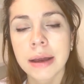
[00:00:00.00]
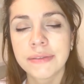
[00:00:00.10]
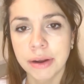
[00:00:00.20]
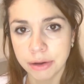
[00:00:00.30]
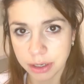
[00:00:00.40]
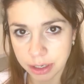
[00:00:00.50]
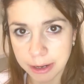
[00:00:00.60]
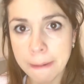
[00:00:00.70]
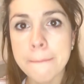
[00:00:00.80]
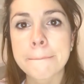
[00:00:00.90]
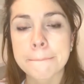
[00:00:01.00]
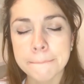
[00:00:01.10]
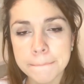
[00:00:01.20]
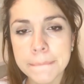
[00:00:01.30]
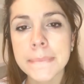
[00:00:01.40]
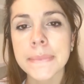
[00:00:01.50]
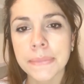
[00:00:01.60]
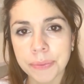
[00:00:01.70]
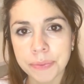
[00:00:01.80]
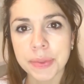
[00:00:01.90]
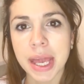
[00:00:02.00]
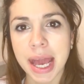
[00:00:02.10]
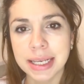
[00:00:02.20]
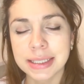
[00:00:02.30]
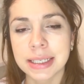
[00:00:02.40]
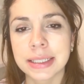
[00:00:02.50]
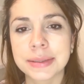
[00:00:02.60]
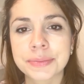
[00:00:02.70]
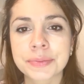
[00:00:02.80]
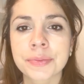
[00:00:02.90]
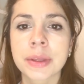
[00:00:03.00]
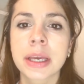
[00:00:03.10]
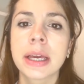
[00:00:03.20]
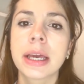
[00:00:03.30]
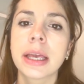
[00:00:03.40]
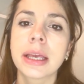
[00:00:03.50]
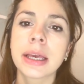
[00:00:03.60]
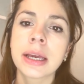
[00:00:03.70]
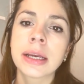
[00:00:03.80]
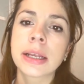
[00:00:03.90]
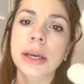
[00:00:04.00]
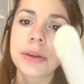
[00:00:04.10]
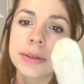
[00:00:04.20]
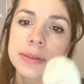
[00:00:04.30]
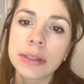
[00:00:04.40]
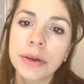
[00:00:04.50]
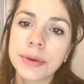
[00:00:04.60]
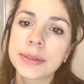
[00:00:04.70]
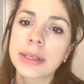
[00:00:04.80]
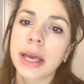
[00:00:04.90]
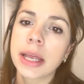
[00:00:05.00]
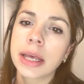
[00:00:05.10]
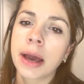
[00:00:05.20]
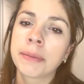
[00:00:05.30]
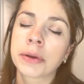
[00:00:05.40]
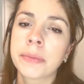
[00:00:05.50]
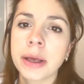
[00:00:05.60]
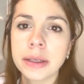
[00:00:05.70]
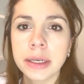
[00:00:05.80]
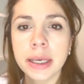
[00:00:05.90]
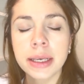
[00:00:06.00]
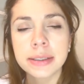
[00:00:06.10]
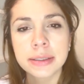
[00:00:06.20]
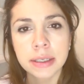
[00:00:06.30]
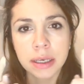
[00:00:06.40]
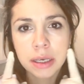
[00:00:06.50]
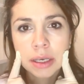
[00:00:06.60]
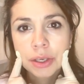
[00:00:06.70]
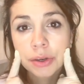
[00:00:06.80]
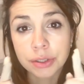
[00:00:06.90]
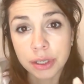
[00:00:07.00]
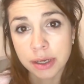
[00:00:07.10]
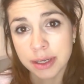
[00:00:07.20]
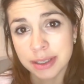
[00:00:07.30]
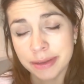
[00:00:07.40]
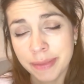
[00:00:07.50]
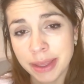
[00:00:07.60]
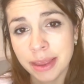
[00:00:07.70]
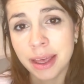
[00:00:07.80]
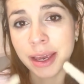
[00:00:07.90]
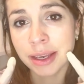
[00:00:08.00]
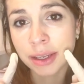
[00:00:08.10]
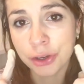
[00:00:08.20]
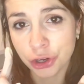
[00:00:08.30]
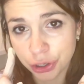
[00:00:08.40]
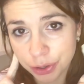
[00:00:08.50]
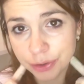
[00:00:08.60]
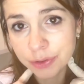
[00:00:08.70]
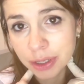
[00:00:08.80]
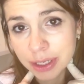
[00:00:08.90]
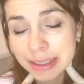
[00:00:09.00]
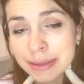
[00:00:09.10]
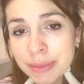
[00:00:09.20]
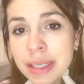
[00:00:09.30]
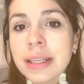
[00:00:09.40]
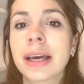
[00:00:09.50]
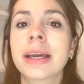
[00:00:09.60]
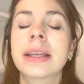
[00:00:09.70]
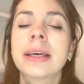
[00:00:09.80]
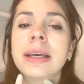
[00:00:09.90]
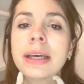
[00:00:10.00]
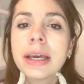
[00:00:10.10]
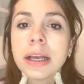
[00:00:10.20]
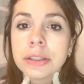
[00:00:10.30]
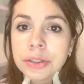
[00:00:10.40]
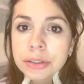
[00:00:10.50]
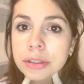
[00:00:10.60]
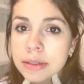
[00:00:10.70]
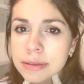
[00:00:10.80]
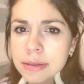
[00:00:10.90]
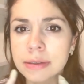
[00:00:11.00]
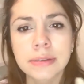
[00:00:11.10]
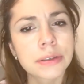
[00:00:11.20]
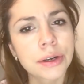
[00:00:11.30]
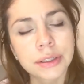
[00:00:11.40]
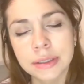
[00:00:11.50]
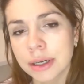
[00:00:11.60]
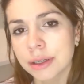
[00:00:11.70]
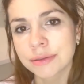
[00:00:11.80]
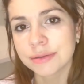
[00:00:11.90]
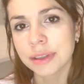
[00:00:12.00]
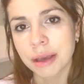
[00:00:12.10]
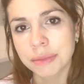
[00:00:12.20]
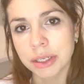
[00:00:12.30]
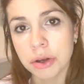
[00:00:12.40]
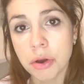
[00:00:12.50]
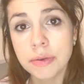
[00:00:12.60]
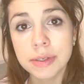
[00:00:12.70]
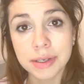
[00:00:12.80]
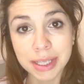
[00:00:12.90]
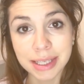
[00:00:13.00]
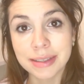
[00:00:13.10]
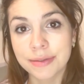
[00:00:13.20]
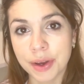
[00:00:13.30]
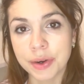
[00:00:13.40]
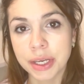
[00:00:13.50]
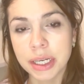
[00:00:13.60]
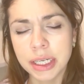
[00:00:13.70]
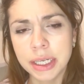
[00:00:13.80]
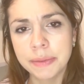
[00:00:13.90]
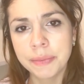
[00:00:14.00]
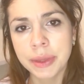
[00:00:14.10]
Very good. Excellent. And I couldn't notice any abnormalities. Your tongue is midline, your uvula is midline, and your tonsils are not inflamed at all, so that's very good.